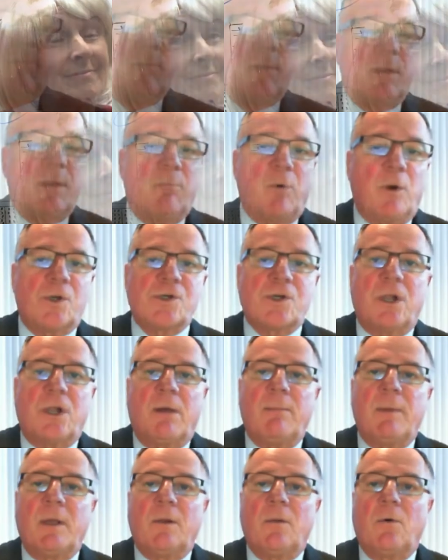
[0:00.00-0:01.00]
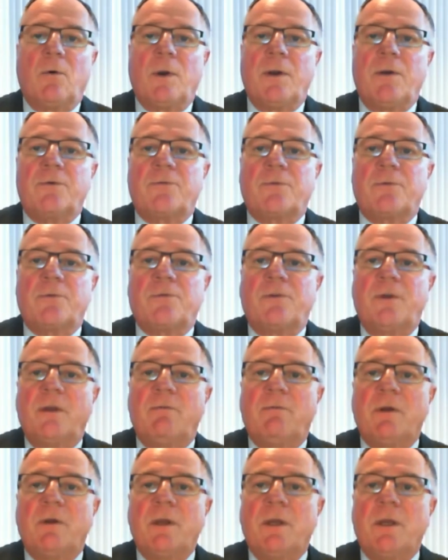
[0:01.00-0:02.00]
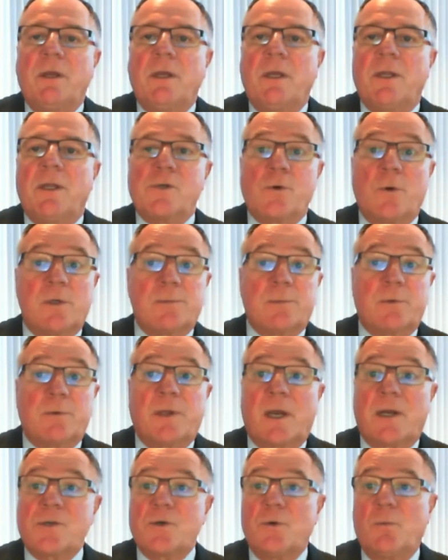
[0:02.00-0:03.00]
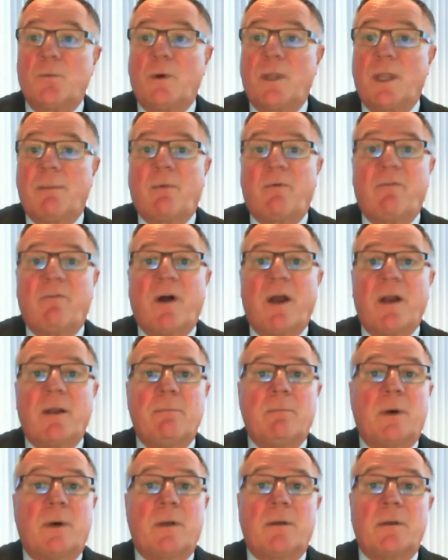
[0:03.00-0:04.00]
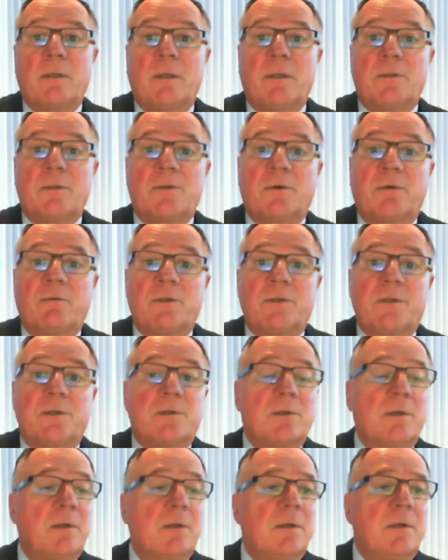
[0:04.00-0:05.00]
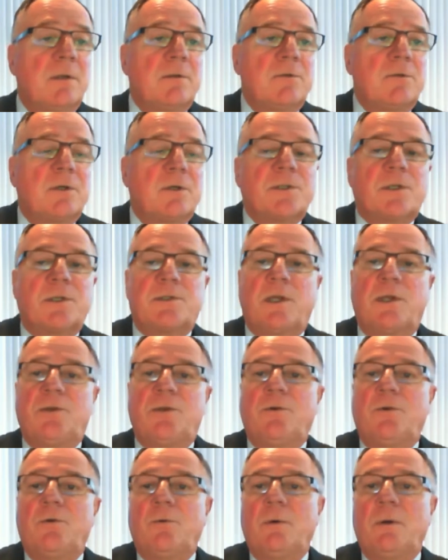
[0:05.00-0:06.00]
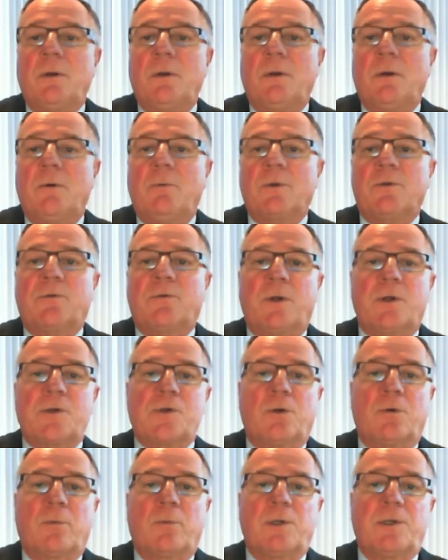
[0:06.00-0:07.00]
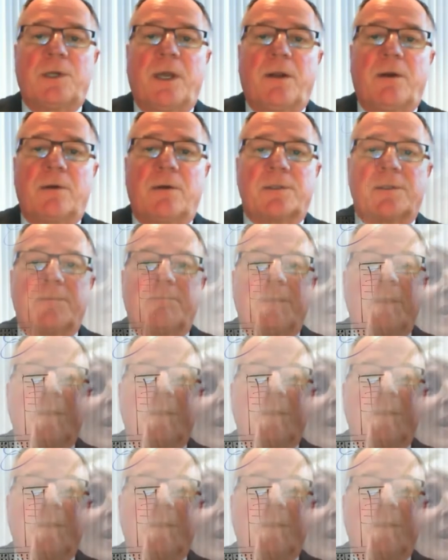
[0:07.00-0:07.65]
In British Columbia, lawyers receive insurance protection when they provide unbundled legal services, just as they do with traditional retainers.